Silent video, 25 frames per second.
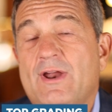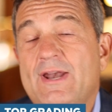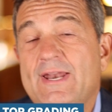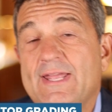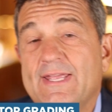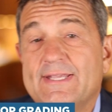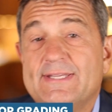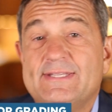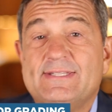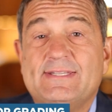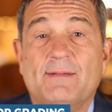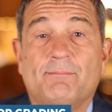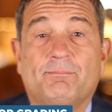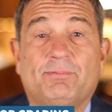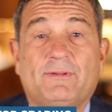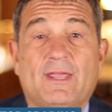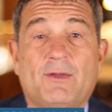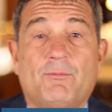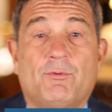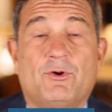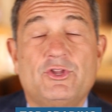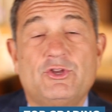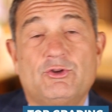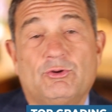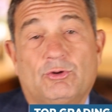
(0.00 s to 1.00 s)
grading is simply
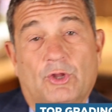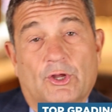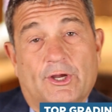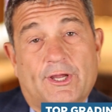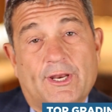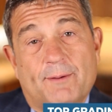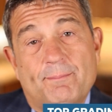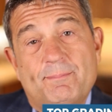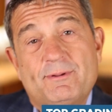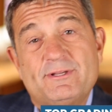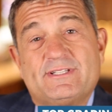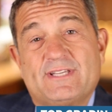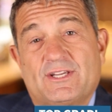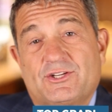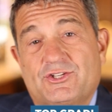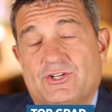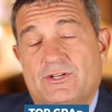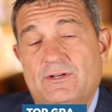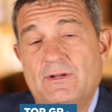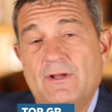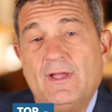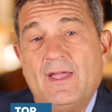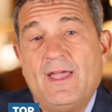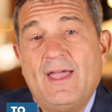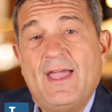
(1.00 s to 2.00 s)
when you look at a
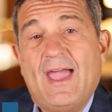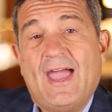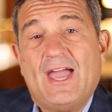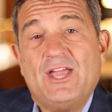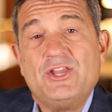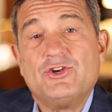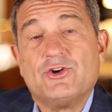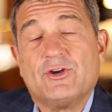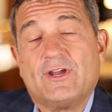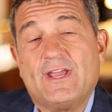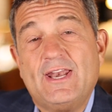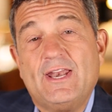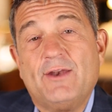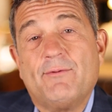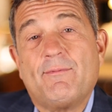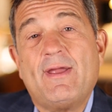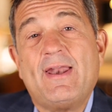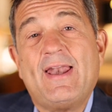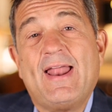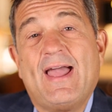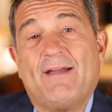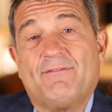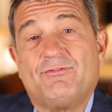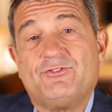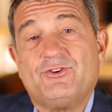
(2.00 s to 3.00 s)
position and you're getting
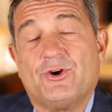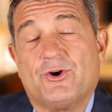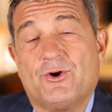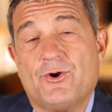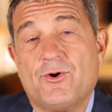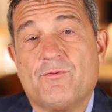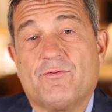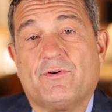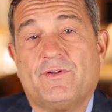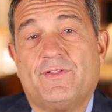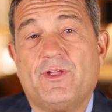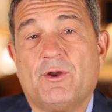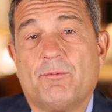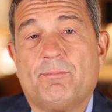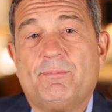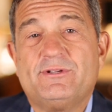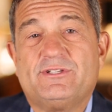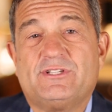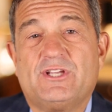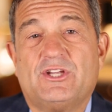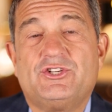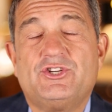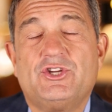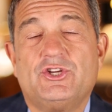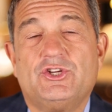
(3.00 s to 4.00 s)
ready to have turnover in their
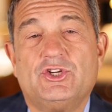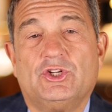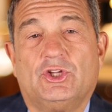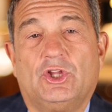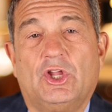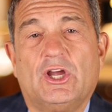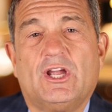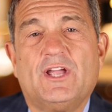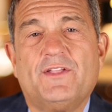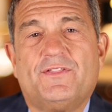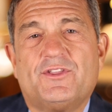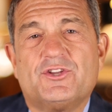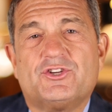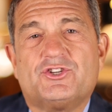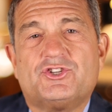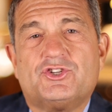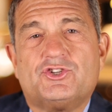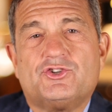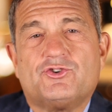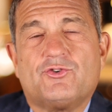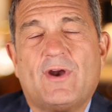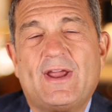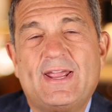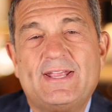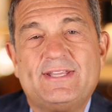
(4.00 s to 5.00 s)
position, you look at the
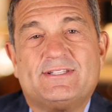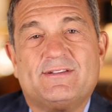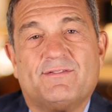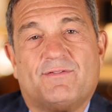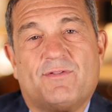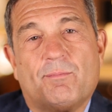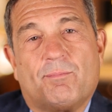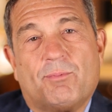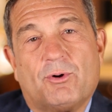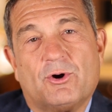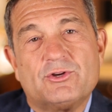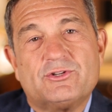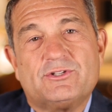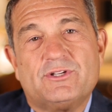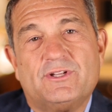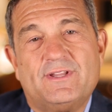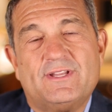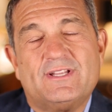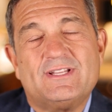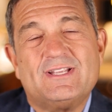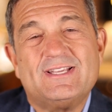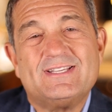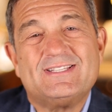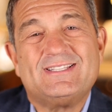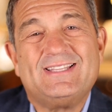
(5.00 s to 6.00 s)
strengths of the person
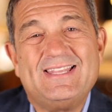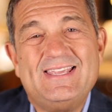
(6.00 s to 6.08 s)
that is